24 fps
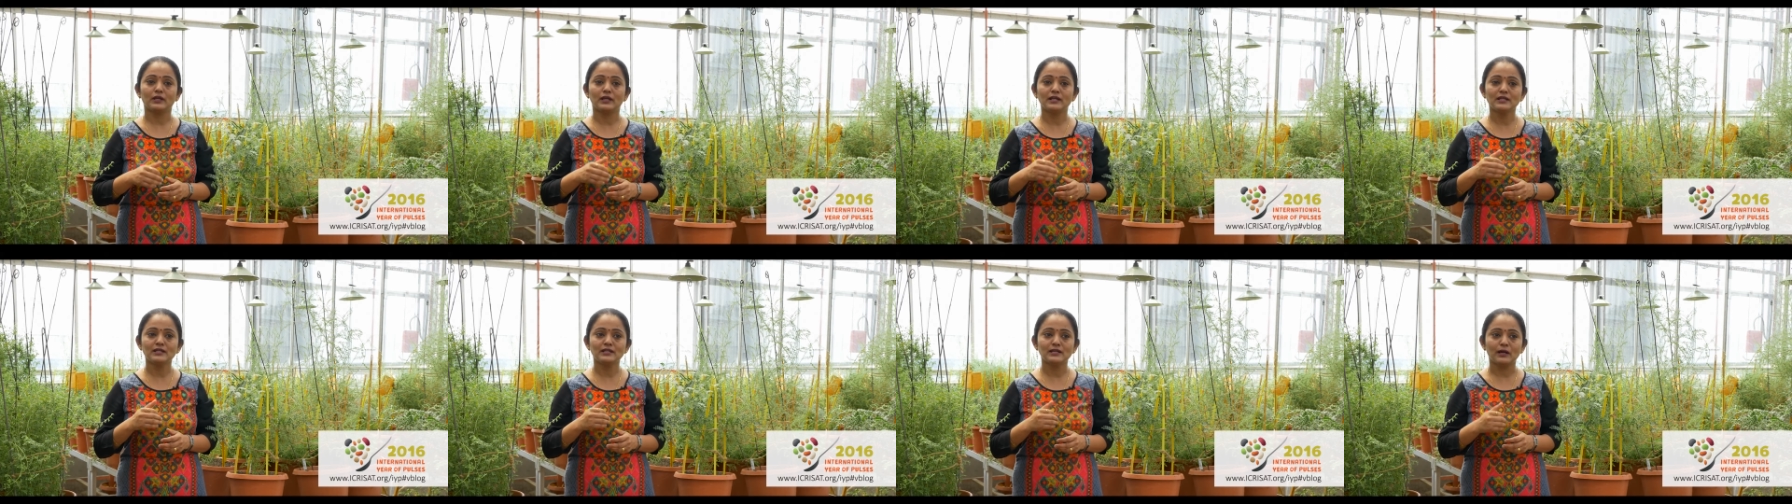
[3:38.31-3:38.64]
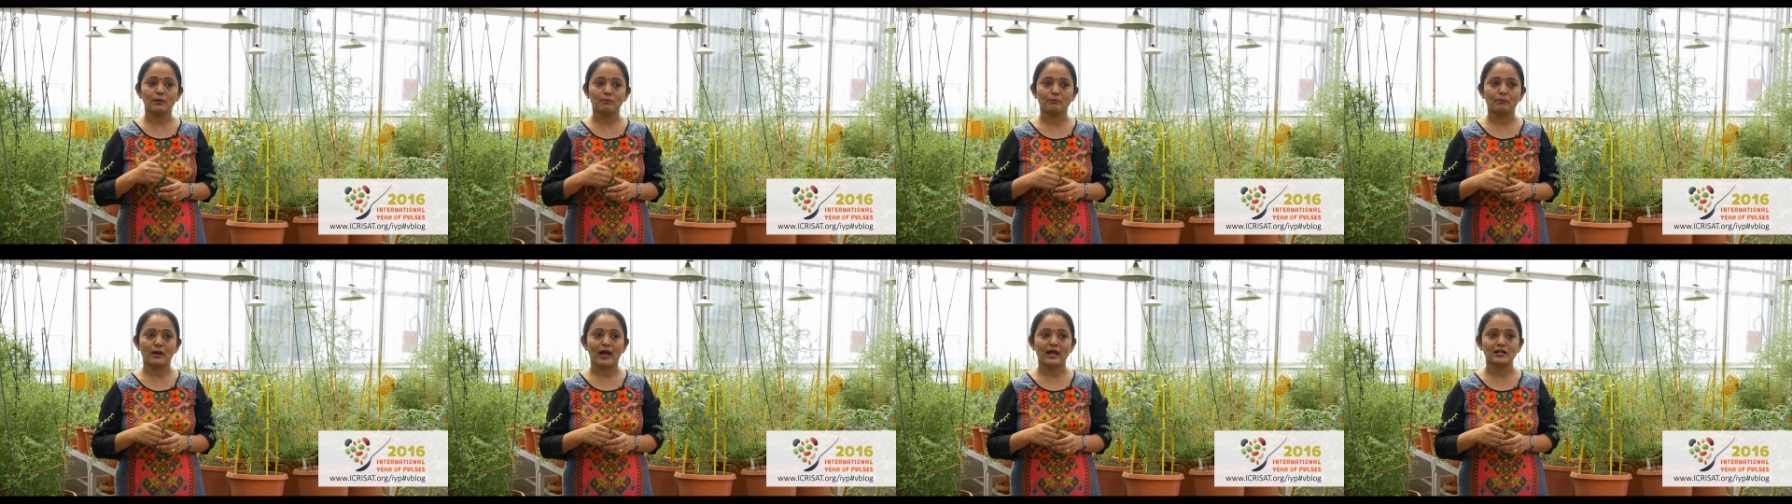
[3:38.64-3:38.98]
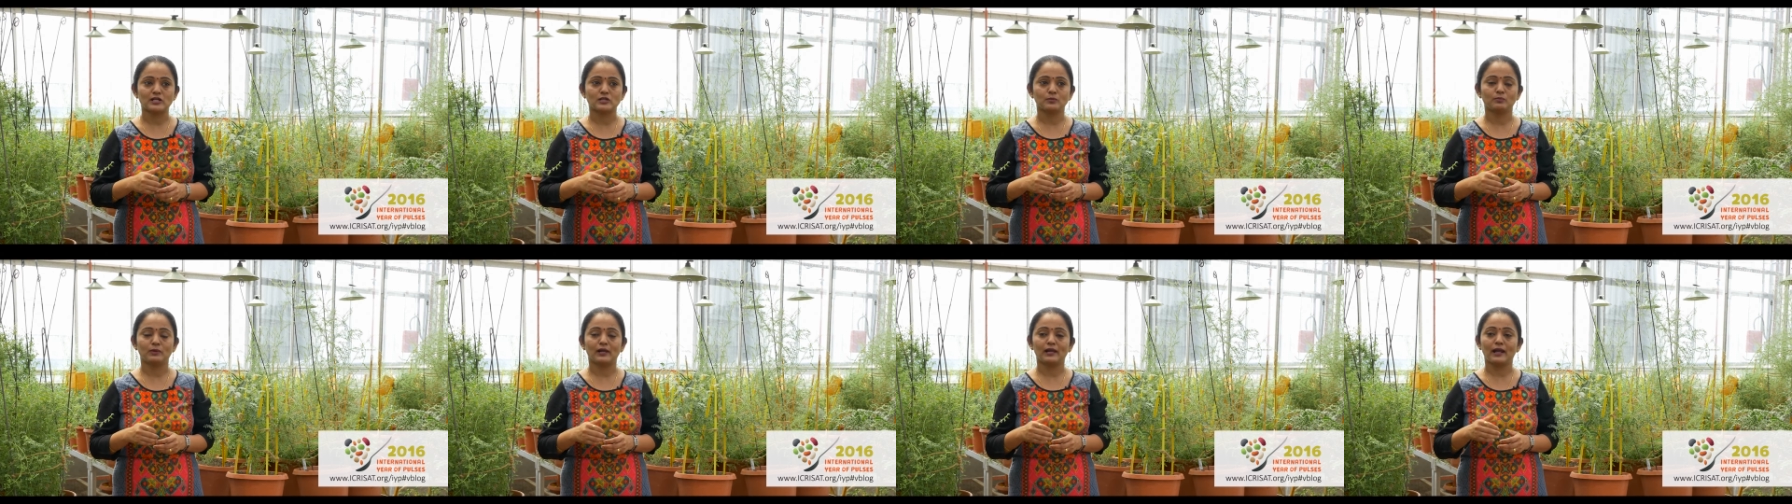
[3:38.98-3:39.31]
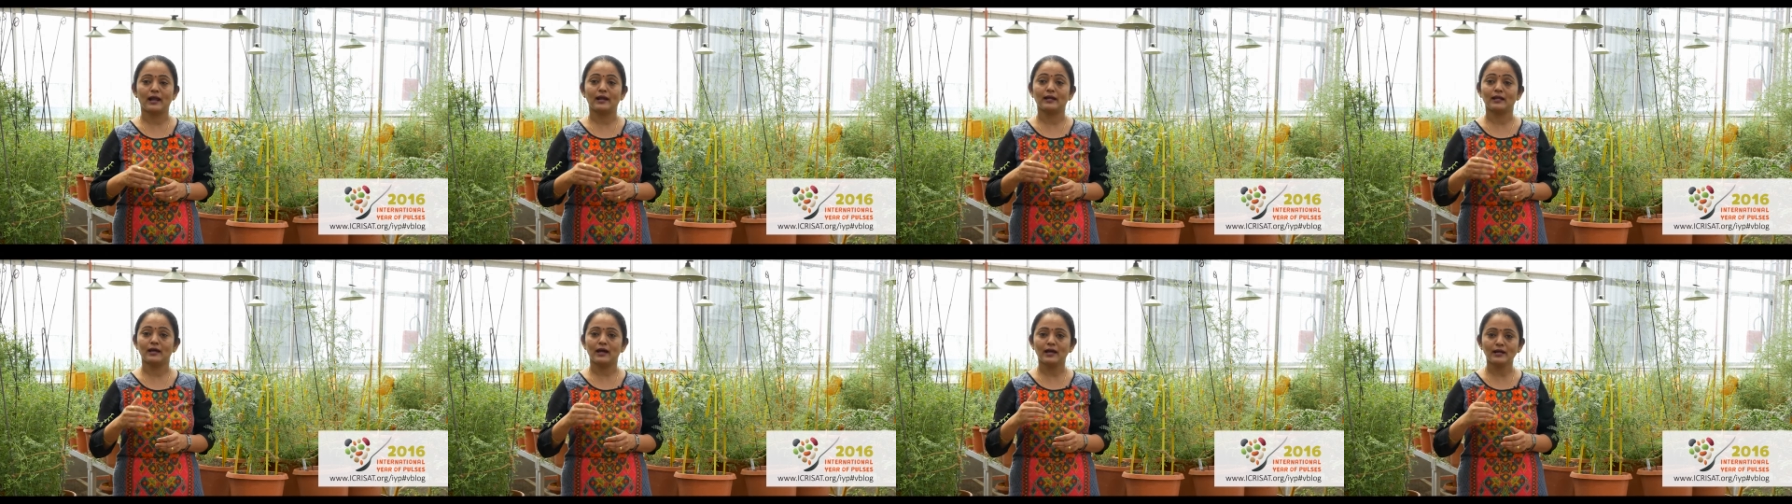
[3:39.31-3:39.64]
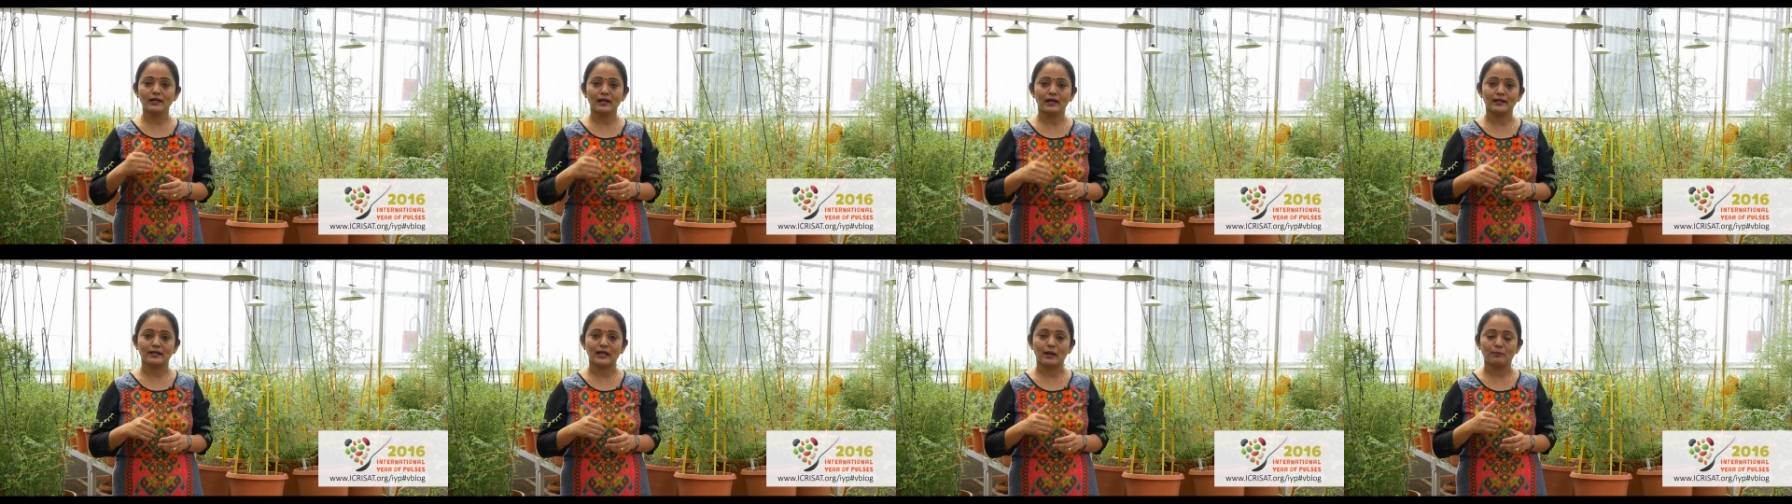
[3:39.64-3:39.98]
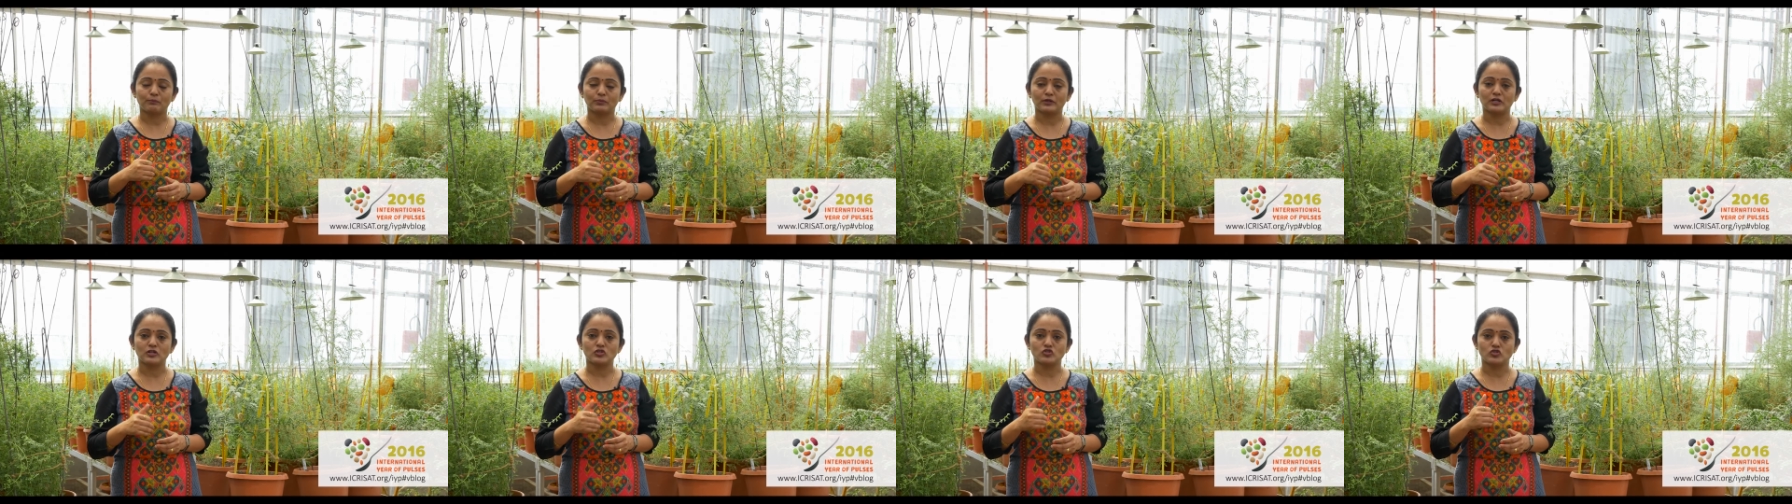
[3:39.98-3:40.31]
incompatible and
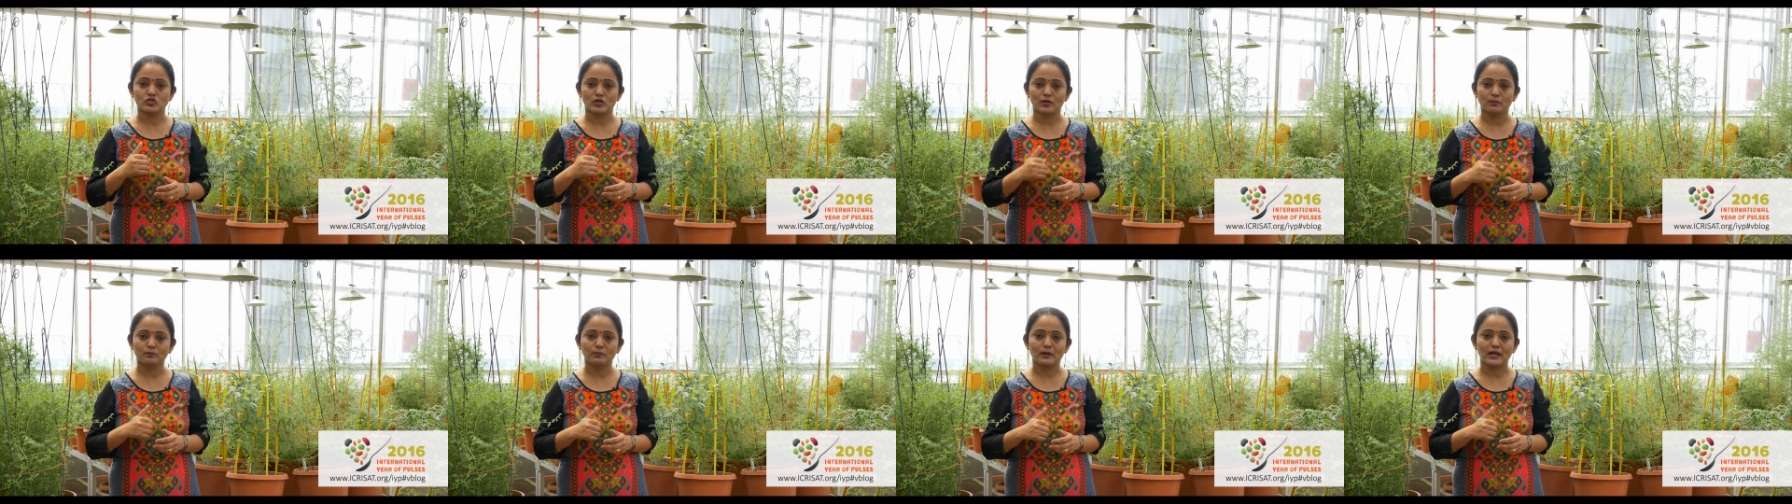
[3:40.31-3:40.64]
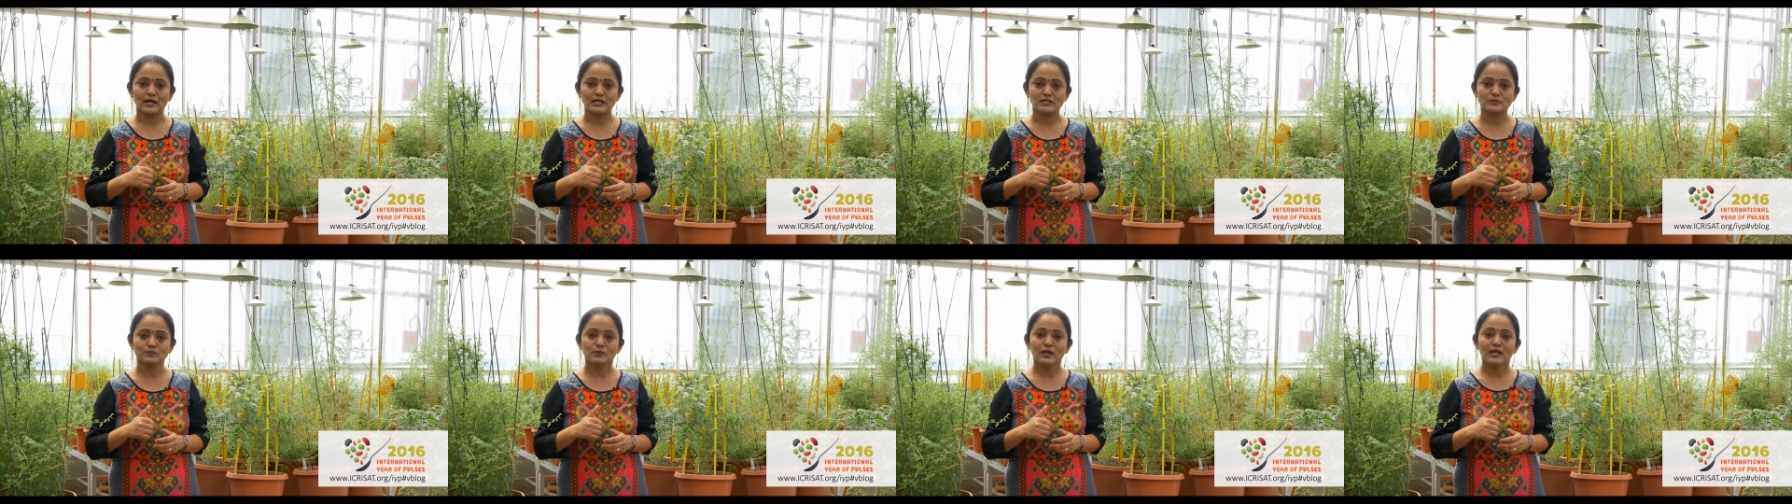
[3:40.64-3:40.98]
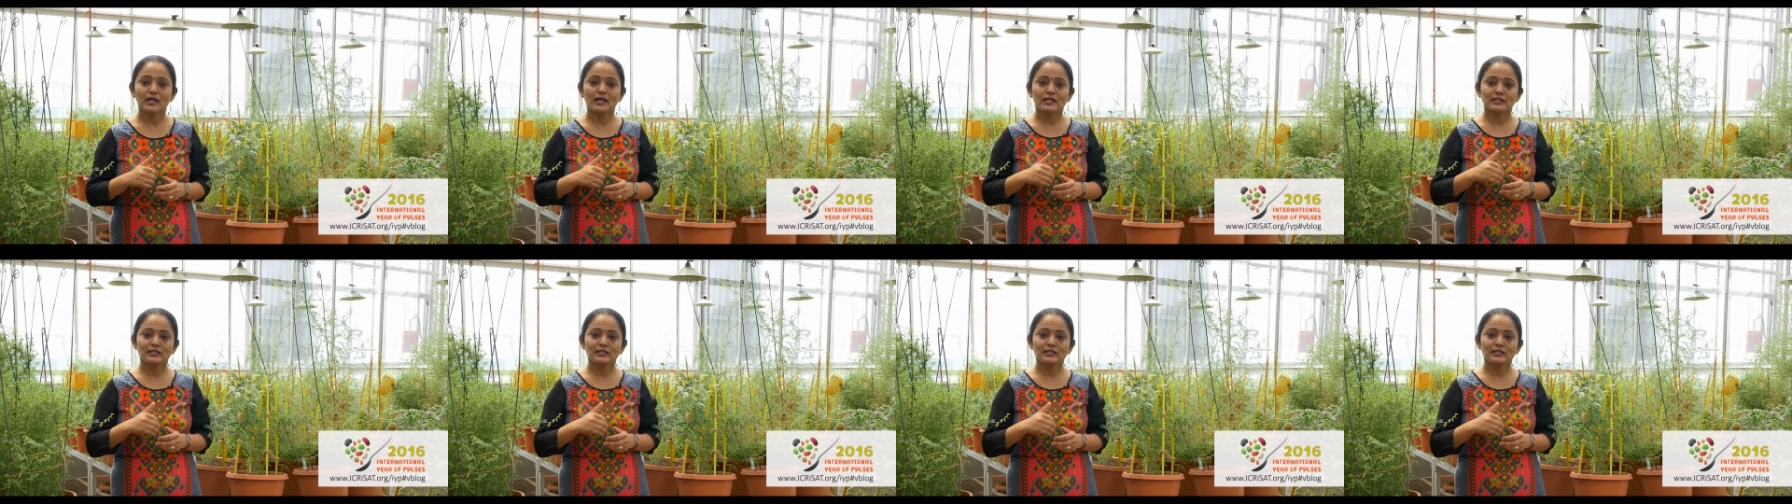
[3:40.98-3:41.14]
unadapted germplasm,